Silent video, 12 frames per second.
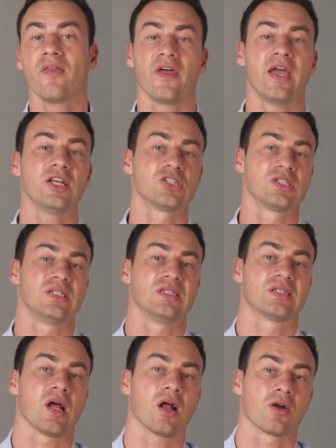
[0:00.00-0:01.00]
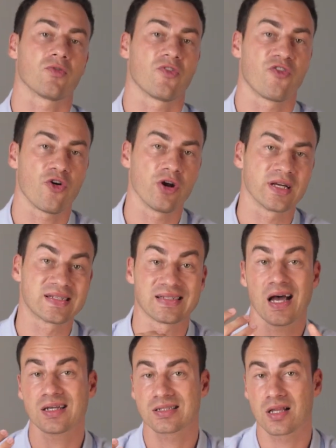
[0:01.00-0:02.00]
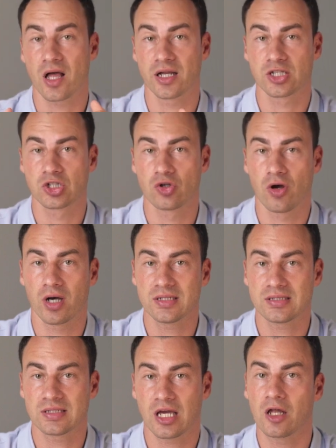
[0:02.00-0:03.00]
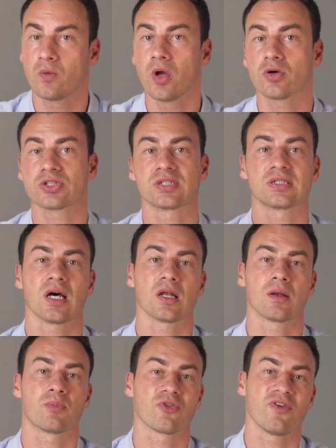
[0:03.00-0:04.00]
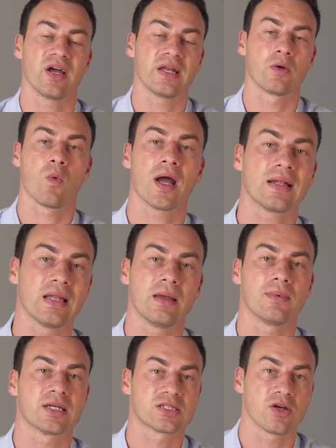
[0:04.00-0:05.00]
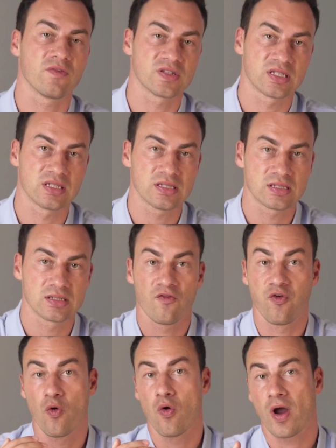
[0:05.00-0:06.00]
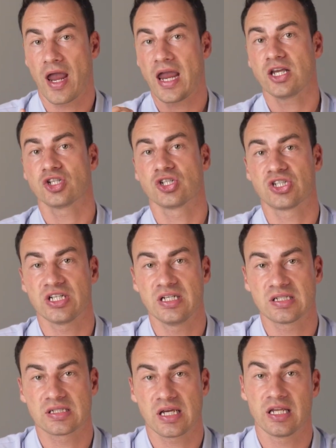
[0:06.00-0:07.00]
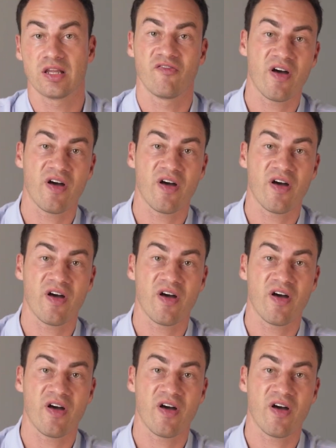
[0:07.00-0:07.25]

other agencies started referring SaaS clients to us, and we also started providing white labeling services for agencies in the